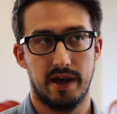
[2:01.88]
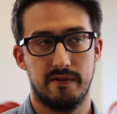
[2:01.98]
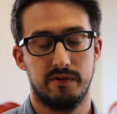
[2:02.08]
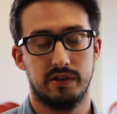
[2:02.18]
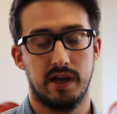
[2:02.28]

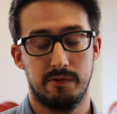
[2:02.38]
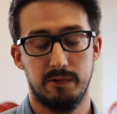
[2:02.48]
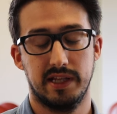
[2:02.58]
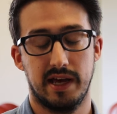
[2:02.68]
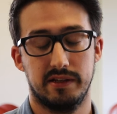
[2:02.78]
have
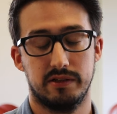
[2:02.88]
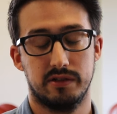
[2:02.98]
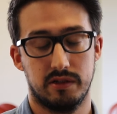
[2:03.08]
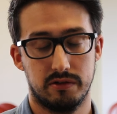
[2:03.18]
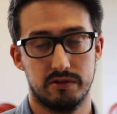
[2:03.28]
with that
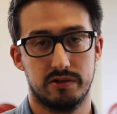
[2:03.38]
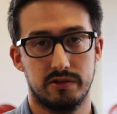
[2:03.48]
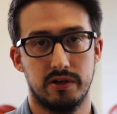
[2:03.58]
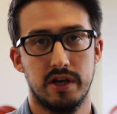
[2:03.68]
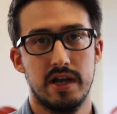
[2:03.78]

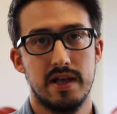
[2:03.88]
also